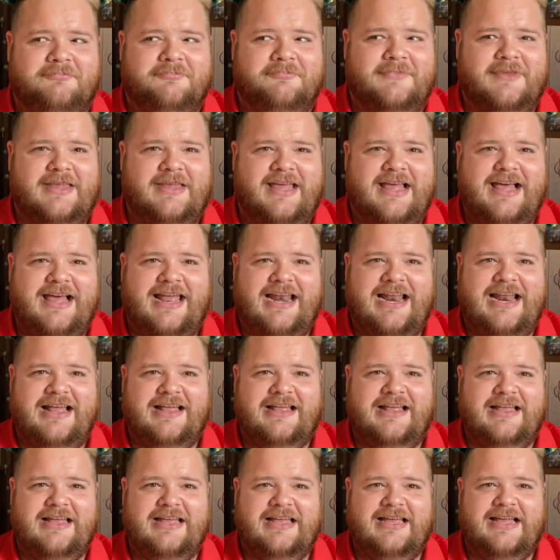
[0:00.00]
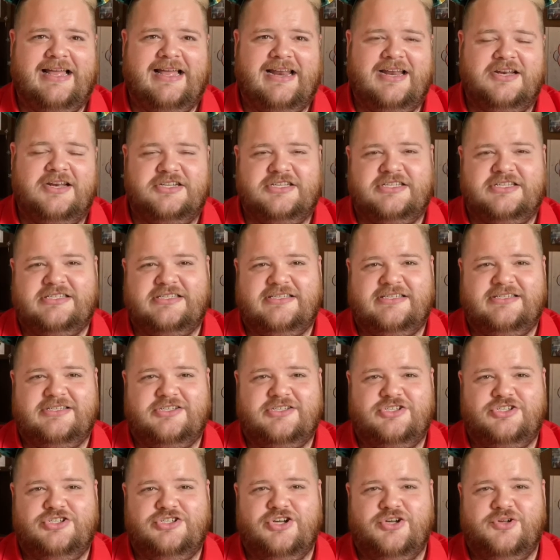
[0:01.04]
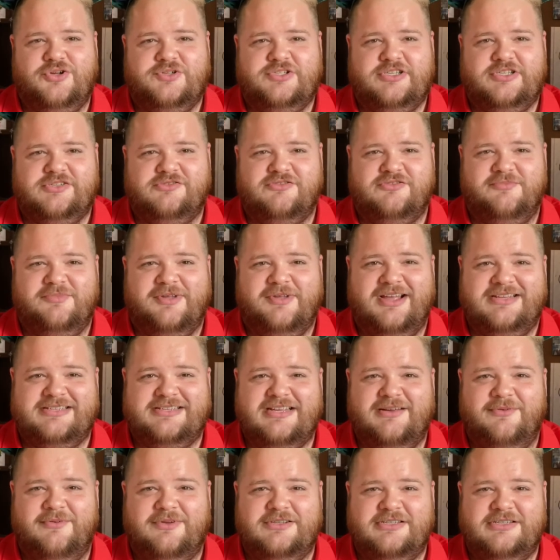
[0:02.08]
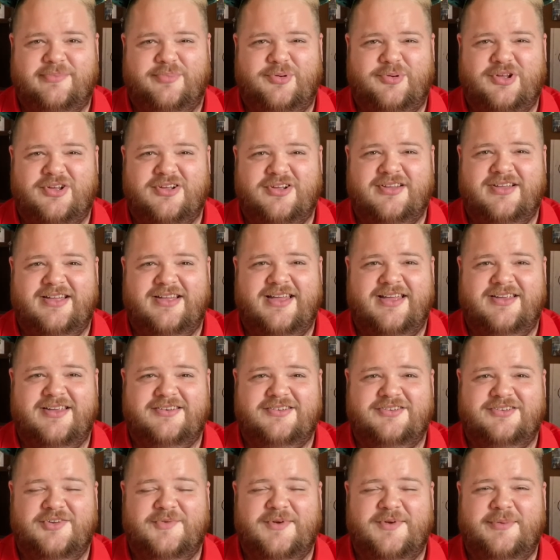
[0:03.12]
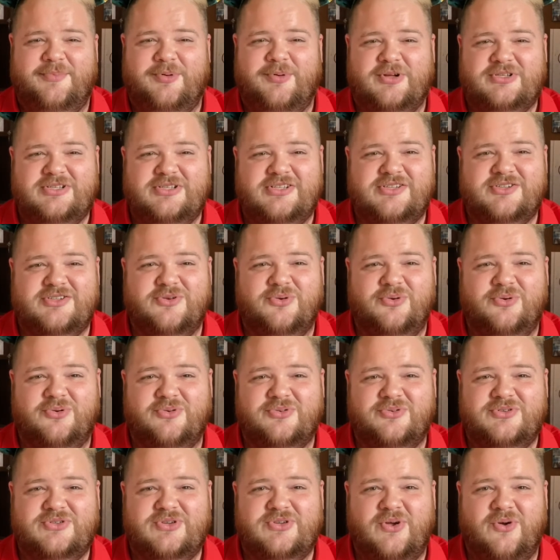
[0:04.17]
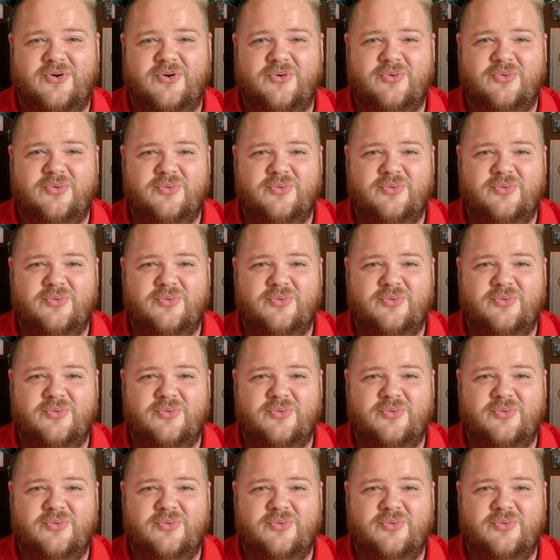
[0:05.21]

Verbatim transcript: I kind of I kind of just chose this one because it was a book and you read books in school, so